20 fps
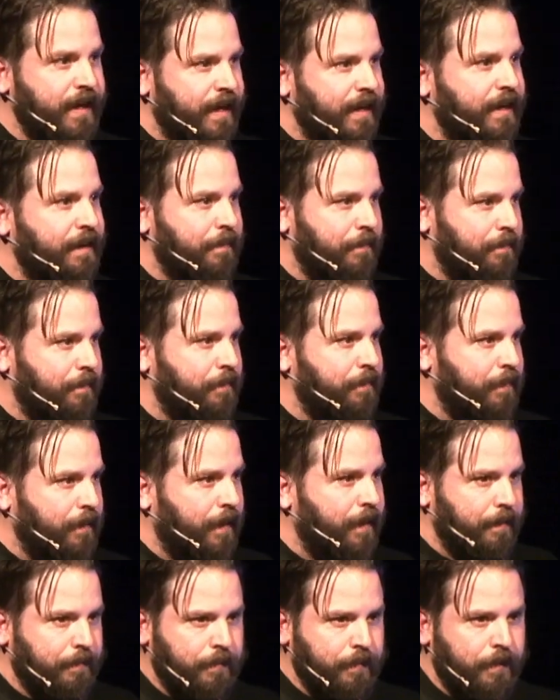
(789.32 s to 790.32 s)
get it.
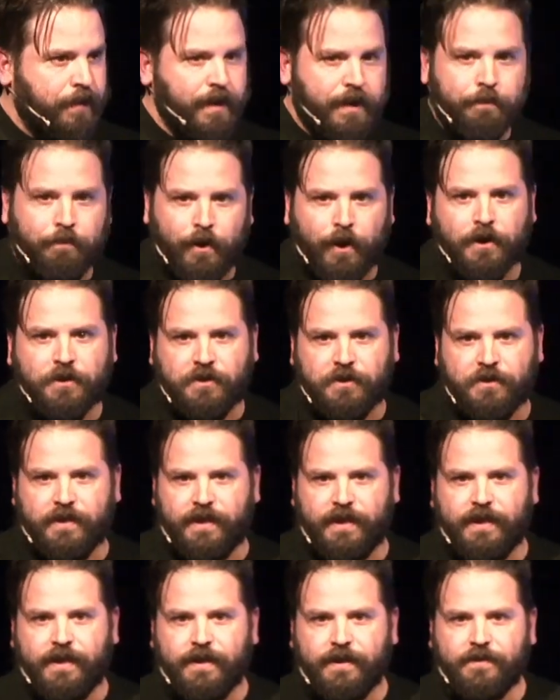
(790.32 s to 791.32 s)
You get it
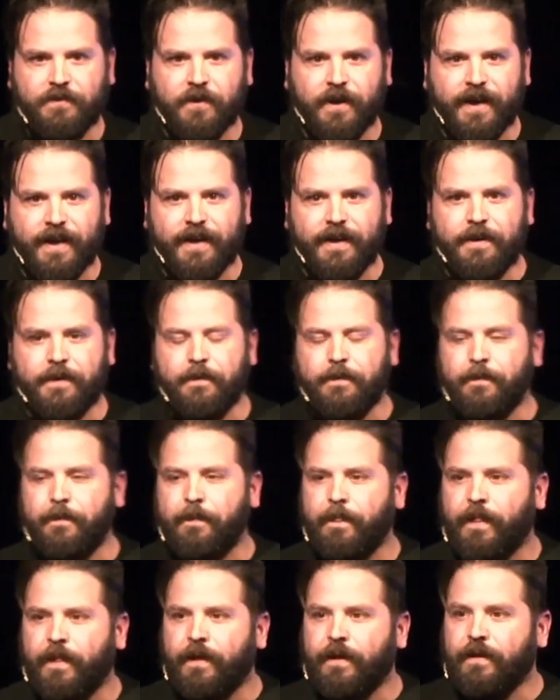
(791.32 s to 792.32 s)
partially, right?
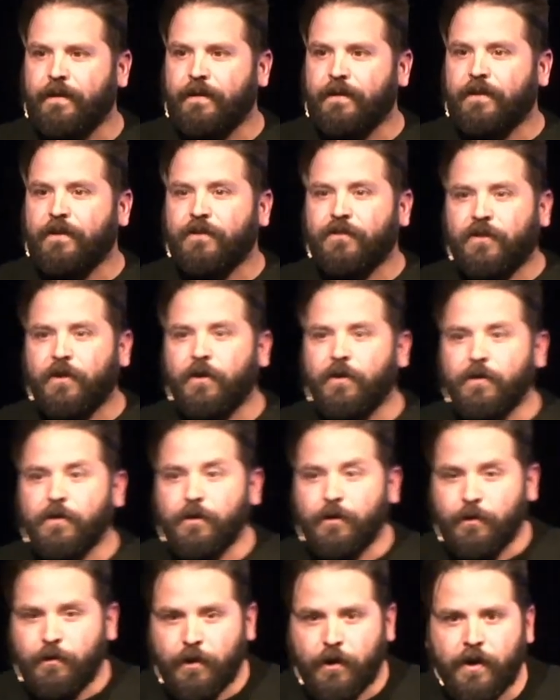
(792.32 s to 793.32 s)
So
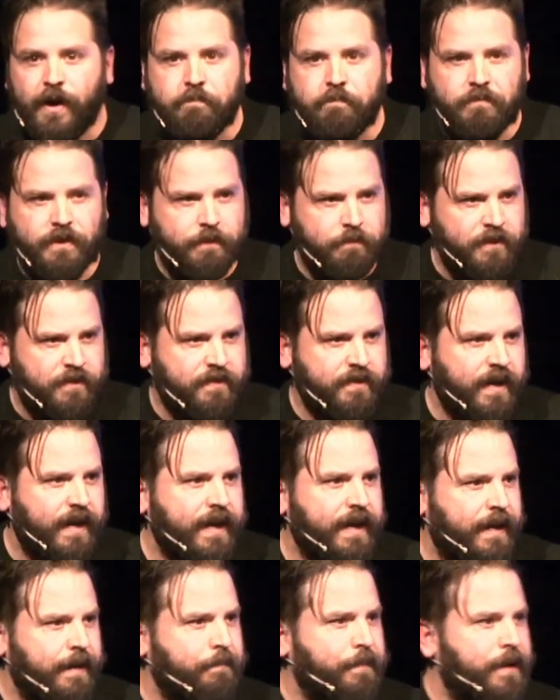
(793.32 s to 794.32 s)
you know I'm the
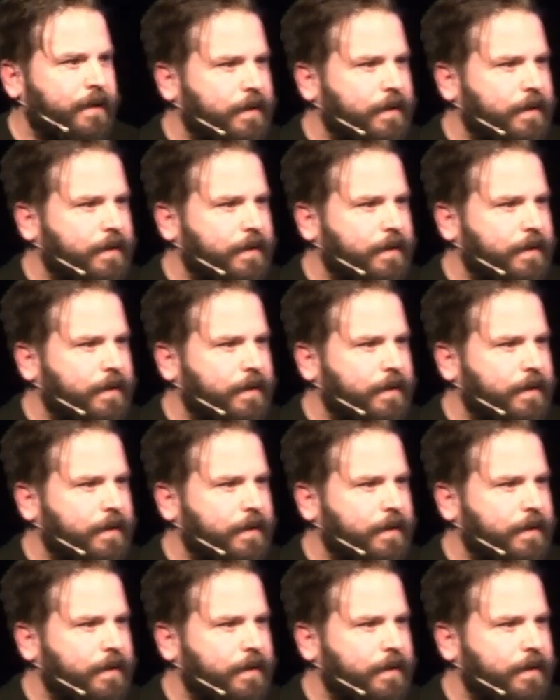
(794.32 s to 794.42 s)
Messiah,